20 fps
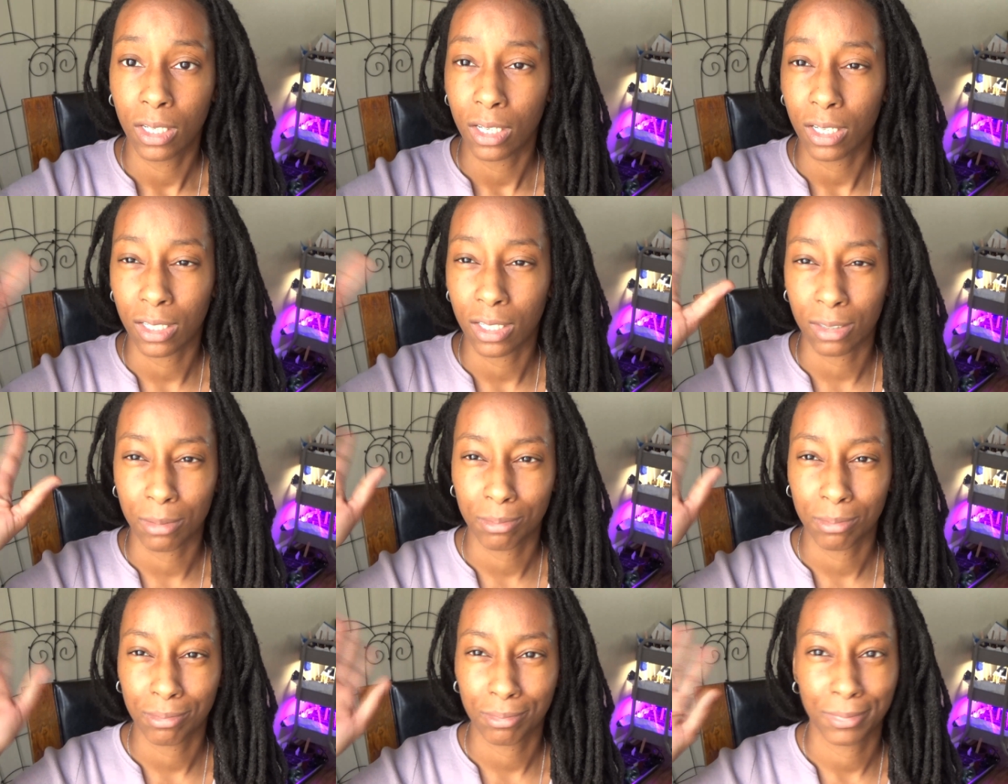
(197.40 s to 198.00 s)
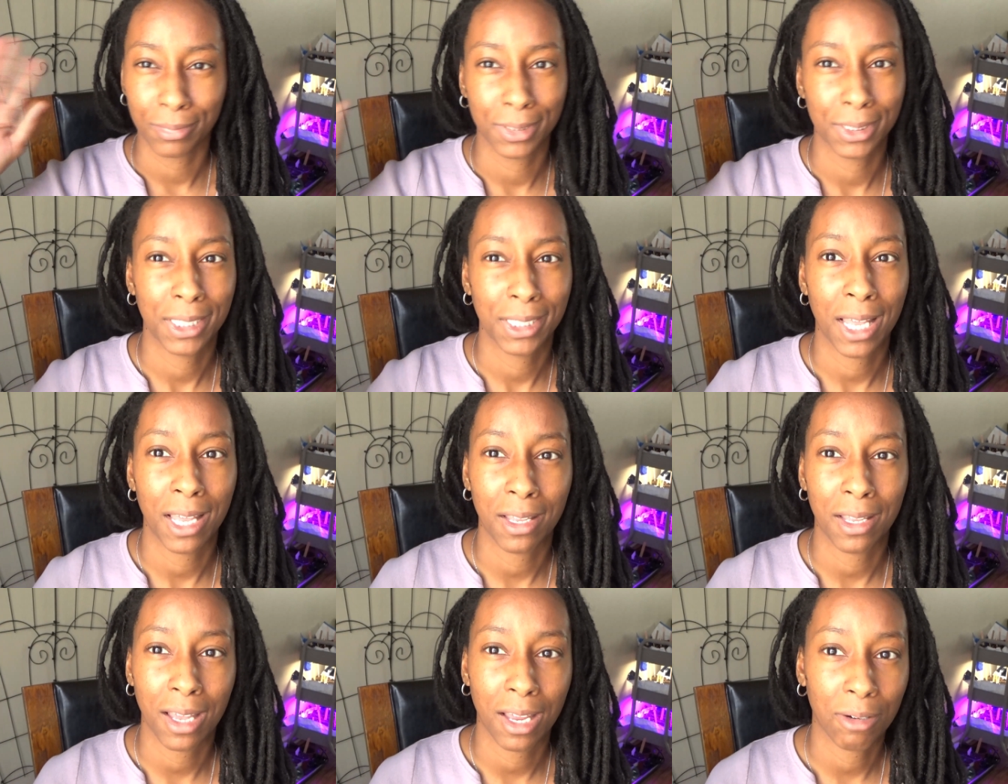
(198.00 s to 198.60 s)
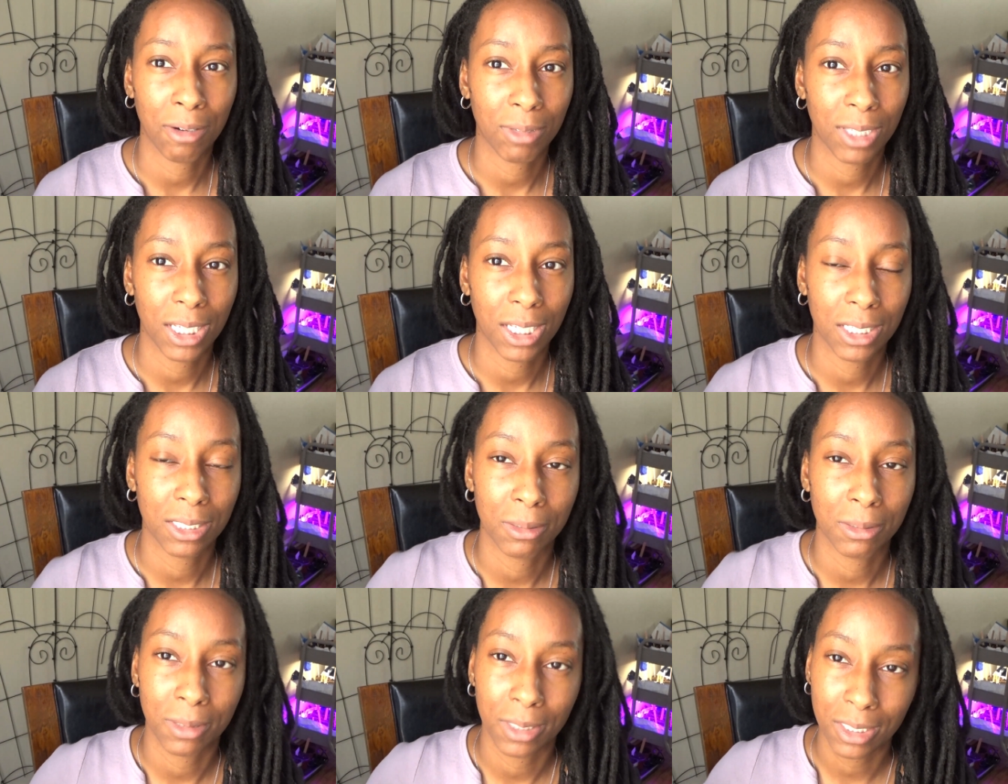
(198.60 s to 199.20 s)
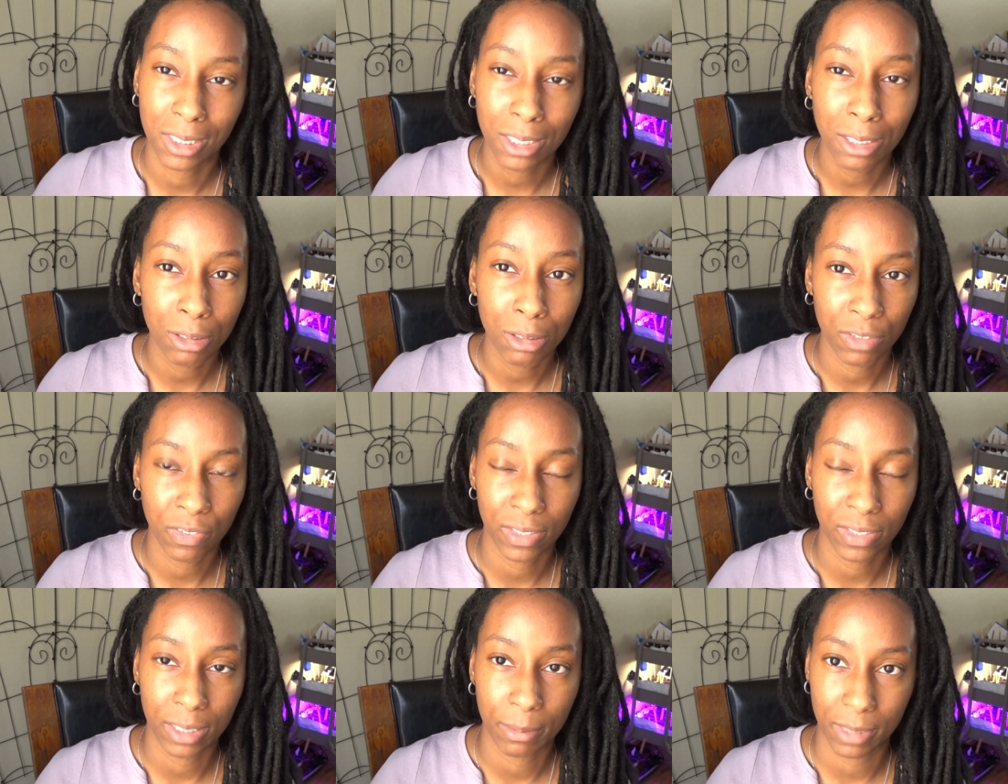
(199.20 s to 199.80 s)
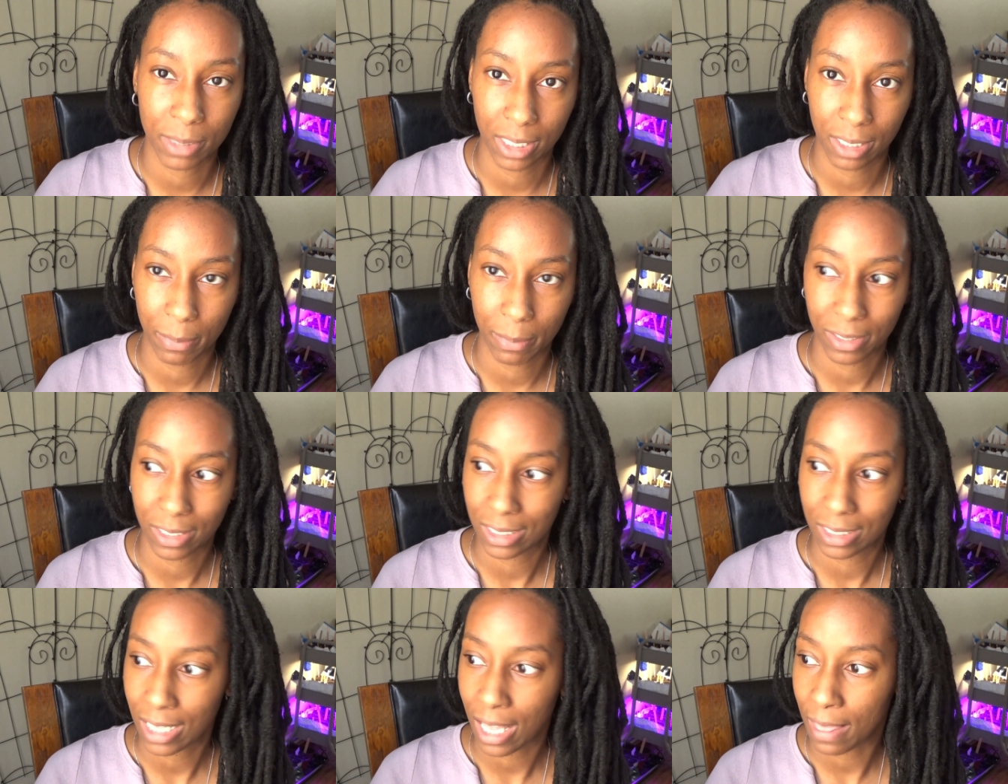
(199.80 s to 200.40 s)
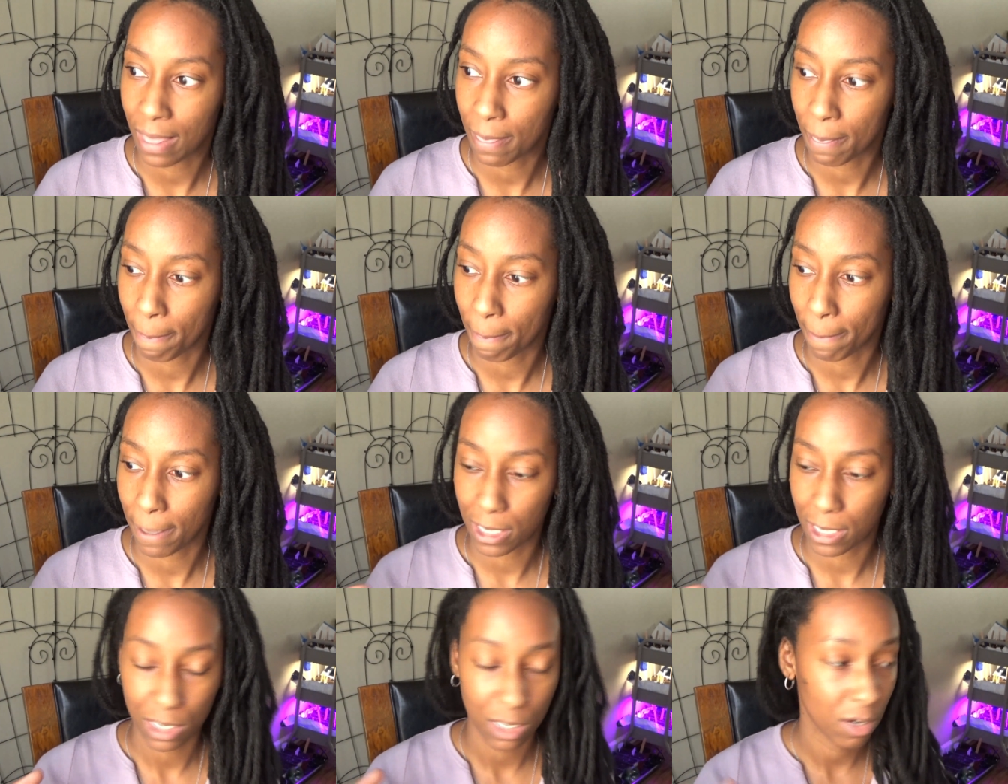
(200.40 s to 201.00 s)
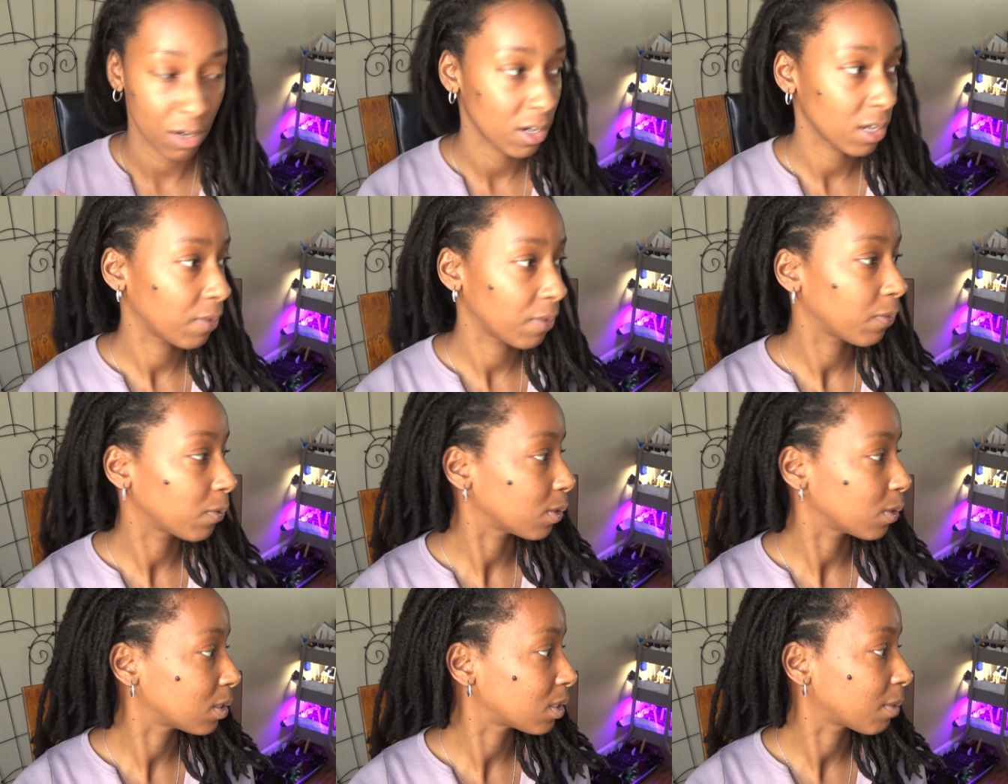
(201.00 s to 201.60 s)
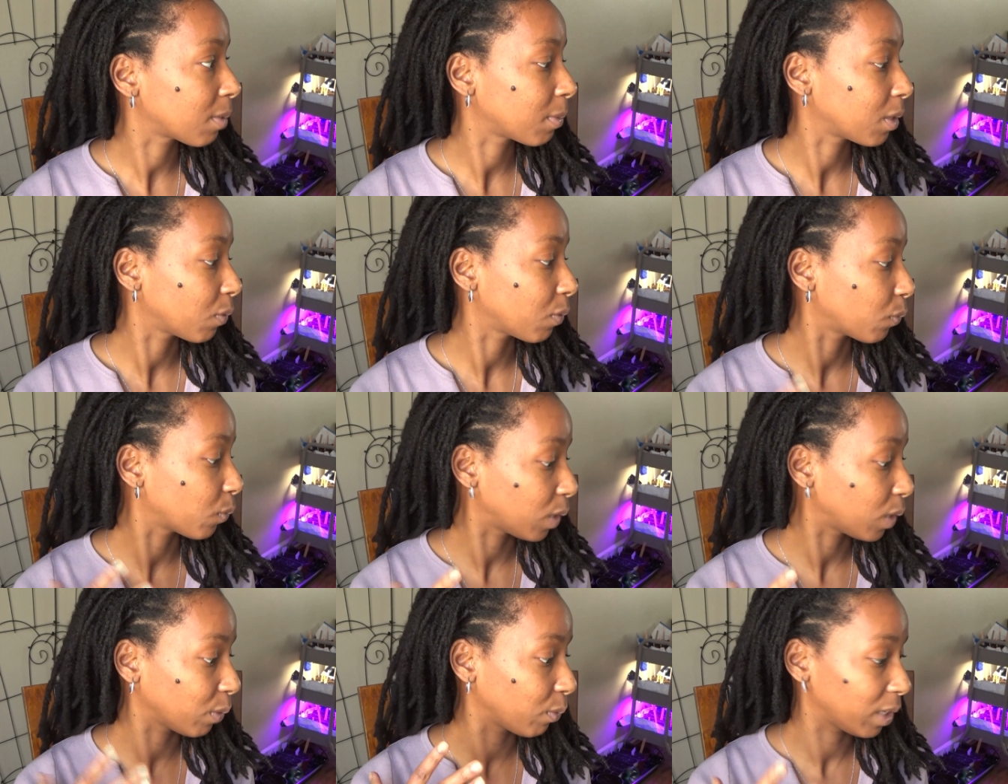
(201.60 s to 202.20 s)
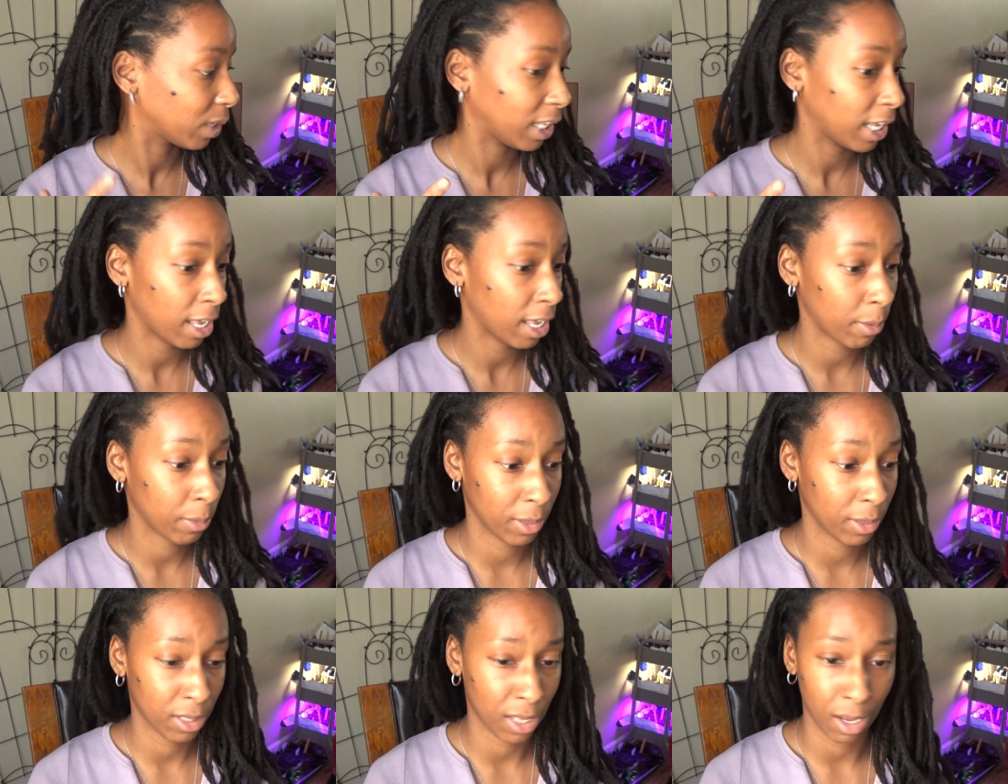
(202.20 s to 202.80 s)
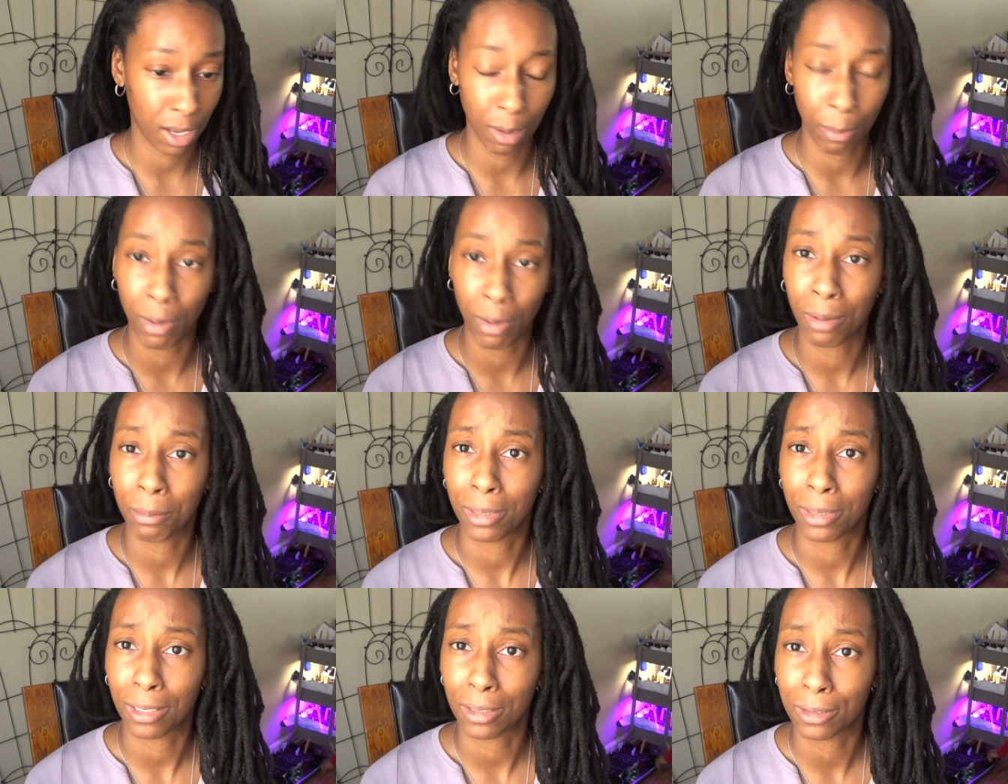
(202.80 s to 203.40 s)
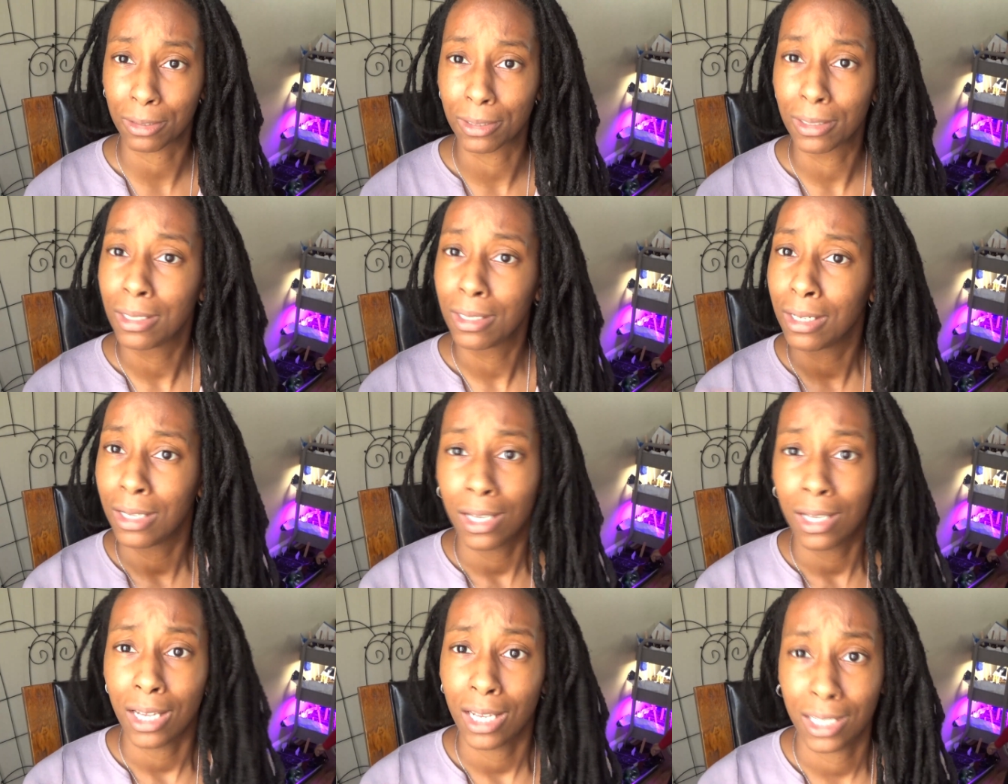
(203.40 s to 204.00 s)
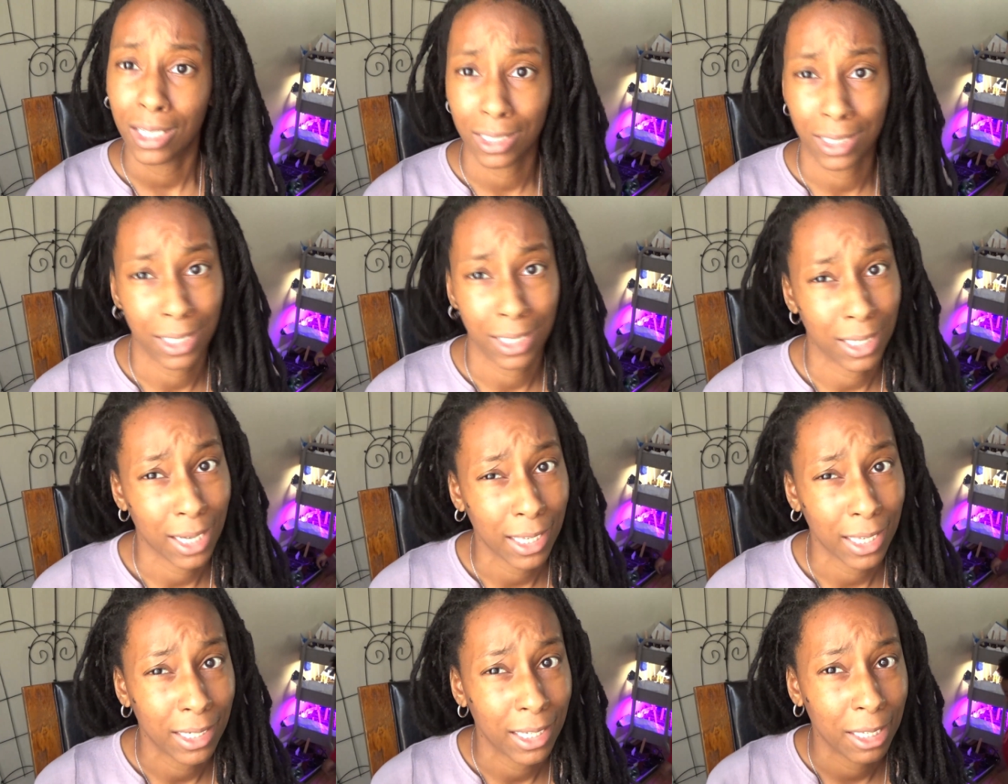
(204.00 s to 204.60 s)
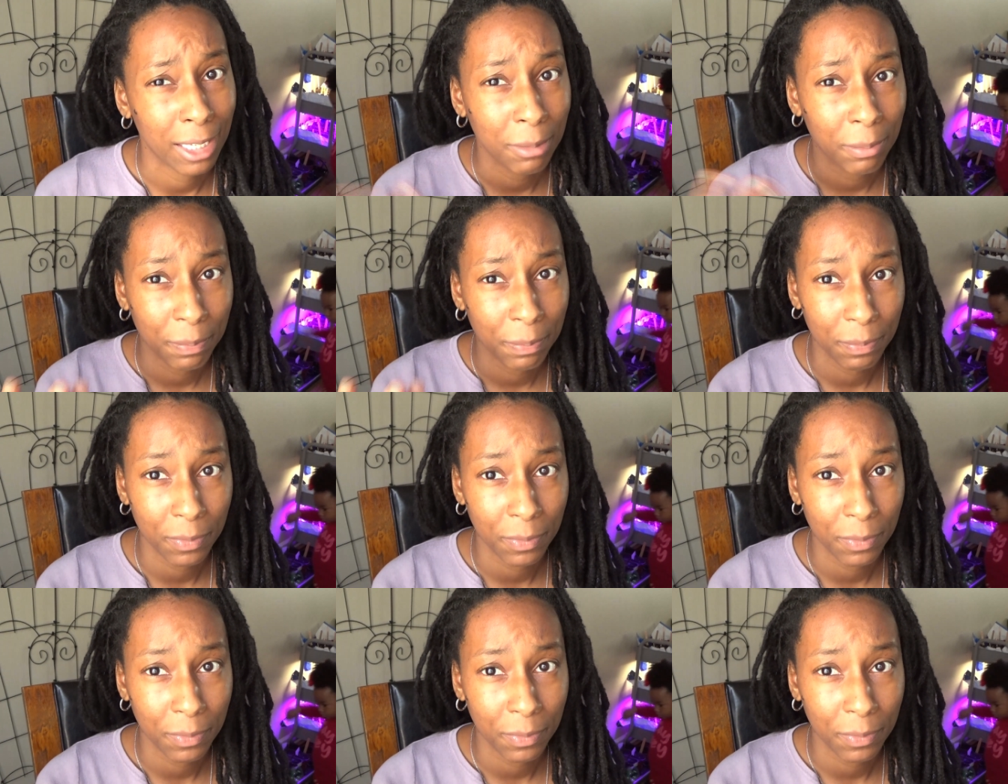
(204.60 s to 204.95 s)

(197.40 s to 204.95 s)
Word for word: Um, it's not, I don't think it's, it's a little flimsy, but it's not as sturdy for something really, really heavy like a pumpkin or anything like that.